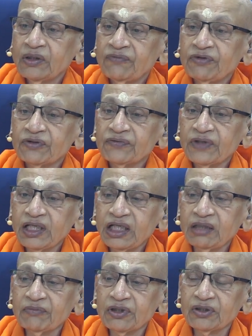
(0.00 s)
which will
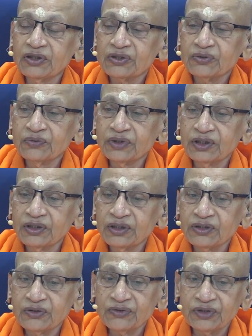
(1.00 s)
enable the
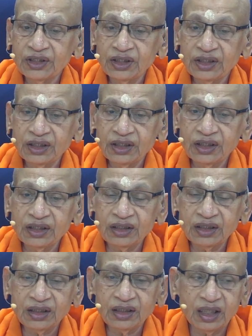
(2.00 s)
students to see
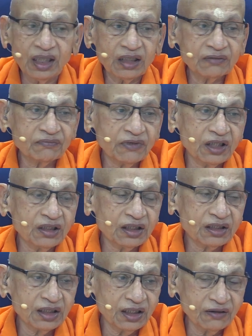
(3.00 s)
the Atma, the
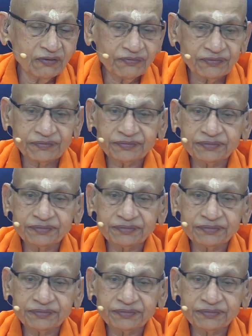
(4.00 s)
Self,